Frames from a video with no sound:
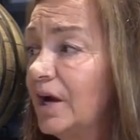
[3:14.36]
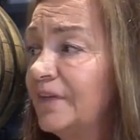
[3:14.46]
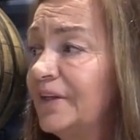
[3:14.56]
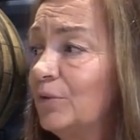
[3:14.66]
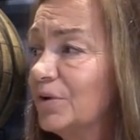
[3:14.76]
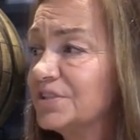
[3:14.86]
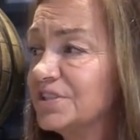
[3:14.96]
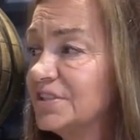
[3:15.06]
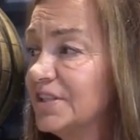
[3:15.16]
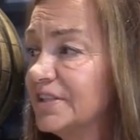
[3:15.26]
I think, what is
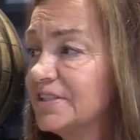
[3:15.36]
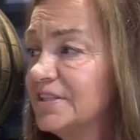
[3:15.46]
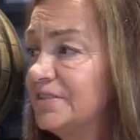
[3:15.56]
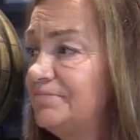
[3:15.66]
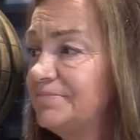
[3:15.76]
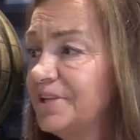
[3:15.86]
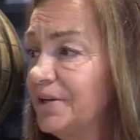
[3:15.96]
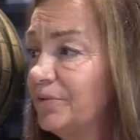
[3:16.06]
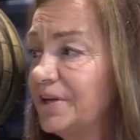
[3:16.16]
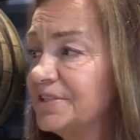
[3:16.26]
it, 6 to
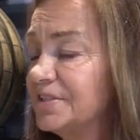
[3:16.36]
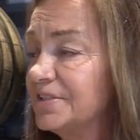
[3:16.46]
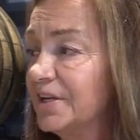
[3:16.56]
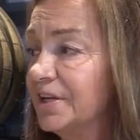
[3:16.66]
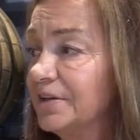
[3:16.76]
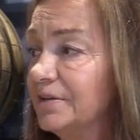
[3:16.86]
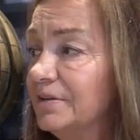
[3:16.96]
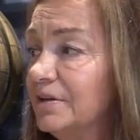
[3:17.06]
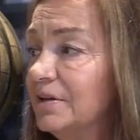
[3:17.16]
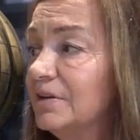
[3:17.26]
10 races
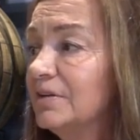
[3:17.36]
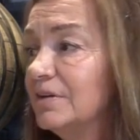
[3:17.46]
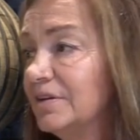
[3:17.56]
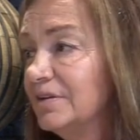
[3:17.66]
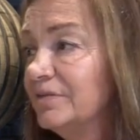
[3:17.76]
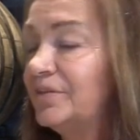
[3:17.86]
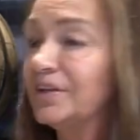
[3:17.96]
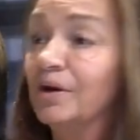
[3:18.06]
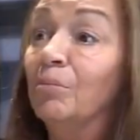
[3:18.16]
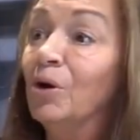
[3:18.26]
in,
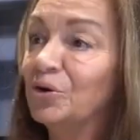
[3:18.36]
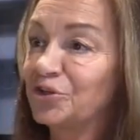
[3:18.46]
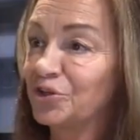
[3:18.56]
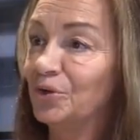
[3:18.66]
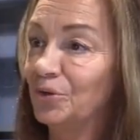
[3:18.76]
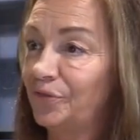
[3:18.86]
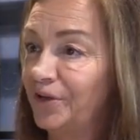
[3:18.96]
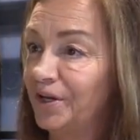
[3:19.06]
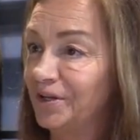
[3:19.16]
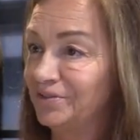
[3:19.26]
the emotional
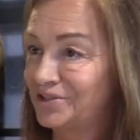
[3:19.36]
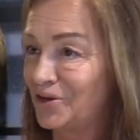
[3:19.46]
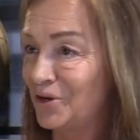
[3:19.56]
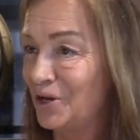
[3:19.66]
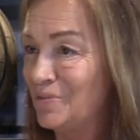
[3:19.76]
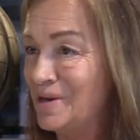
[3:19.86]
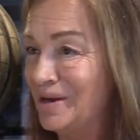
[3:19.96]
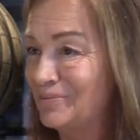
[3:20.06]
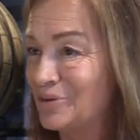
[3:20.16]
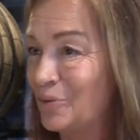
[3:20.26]
thing started coming
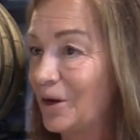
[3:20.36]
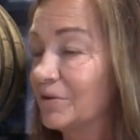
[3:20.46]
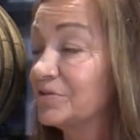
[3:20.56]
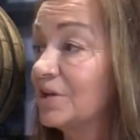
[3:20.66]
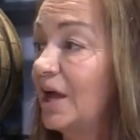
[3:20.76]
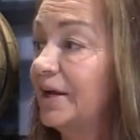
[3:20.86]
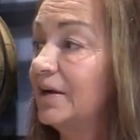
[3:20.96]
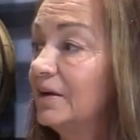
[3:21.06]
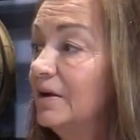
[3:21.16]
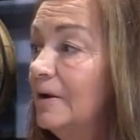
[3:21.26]
up to where it was
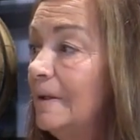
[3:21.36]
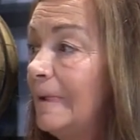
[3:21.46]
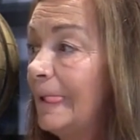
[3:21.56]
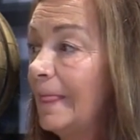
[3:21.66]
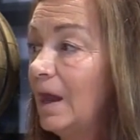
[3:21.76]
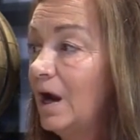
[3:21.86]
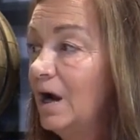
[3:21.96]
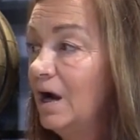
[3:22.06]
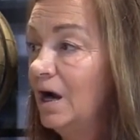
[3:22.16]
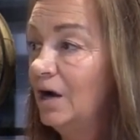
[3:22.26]
like,
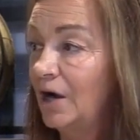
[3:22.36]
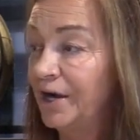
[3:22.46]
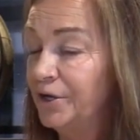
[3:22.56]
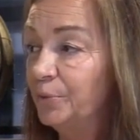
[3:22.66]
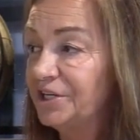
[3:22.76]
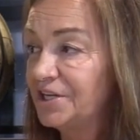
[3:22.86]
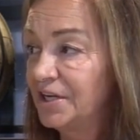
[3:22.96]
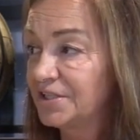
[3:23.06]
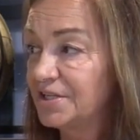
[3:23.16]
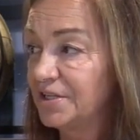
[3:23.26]
I knew we
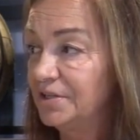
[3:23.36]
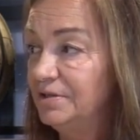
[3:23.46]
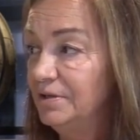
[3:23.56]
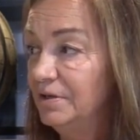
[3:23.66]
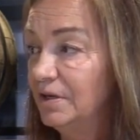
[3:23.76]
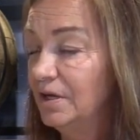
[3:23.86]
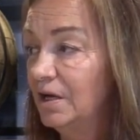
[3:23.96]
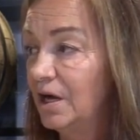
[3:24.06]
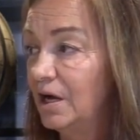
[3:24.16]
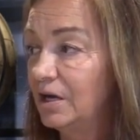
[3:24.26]
tested,
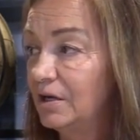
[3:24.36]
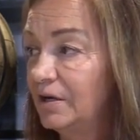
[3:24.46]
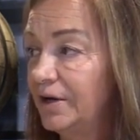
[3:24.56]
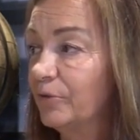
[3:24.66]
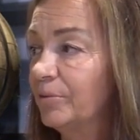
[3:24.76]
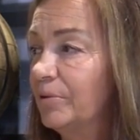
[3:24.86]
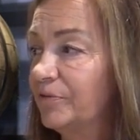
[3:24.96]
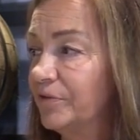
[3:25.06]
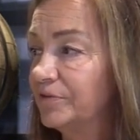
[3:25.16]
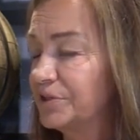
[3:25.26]
I don't
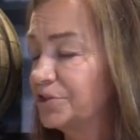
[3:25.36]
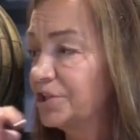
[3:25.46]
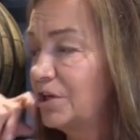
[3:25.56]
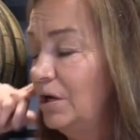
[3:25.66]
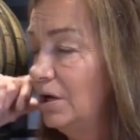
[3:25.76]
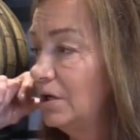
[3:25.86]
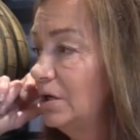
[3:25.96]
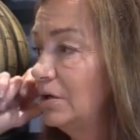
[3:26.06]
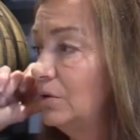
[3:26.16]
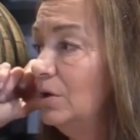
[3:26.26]
remember if it was
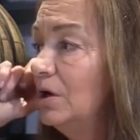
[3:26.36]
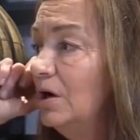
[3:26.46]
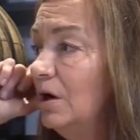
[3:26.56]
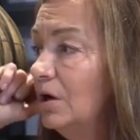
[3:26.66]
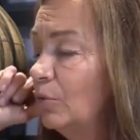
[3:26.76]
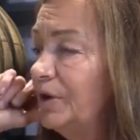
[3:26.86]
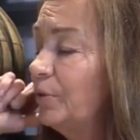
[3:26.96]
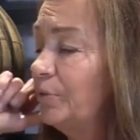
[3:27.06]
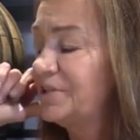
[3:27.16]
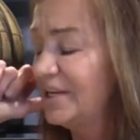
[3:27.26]
Chicago.
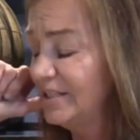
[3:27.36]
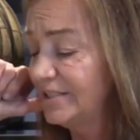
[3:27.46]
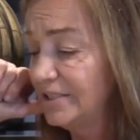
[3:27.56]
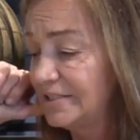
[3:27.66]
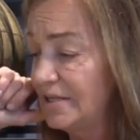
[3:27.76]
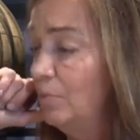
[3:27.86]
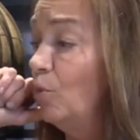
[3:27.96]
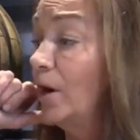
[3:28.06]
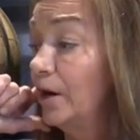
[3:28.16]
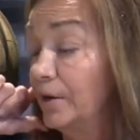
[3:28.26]
We tested
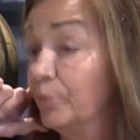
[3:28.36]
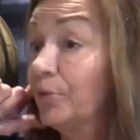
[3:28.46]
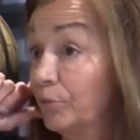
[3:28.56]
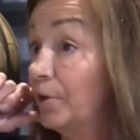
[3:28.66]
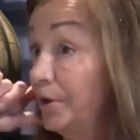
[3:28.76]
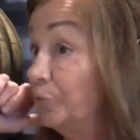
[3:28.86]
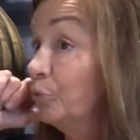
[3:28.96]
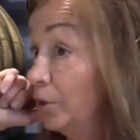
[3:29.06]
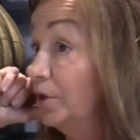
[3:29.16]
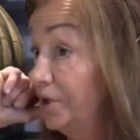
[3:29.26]
somewhere and we were
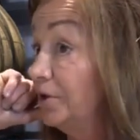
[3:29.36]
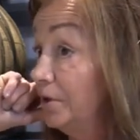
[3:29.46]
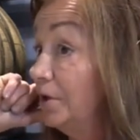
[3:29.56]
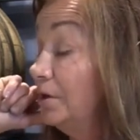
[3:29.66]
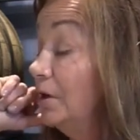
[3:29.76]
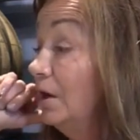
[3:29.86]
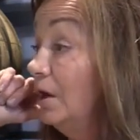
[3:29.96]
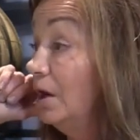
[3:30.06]
running really good.